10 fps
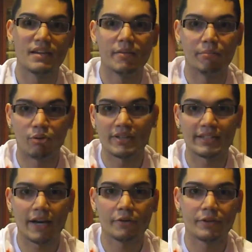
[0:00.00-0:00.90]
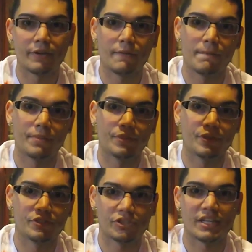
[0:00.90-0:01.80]
print out the
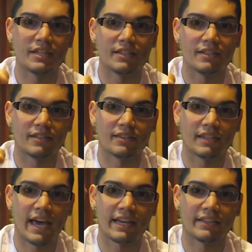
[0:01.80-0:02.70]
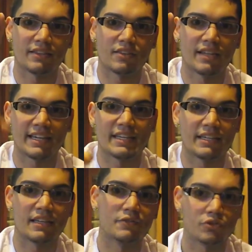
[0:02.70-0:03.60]
sheet that Nike
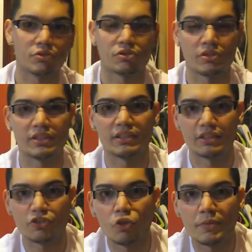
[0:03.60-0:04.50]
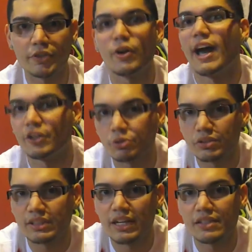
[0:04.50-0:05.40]
gives you so you can determine your actual
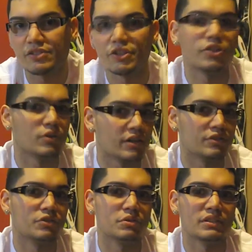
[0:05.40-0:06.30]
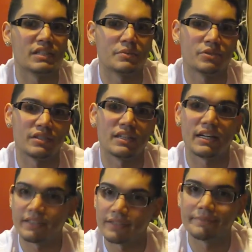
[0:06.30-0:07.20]
size so you don't have to do the same shit that I
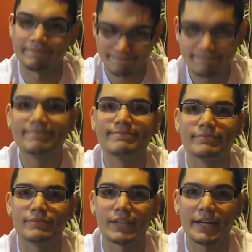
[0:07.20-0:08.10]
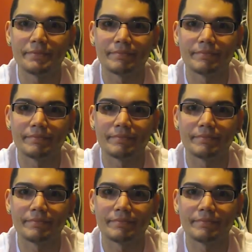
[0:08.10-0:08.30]
did. Okay?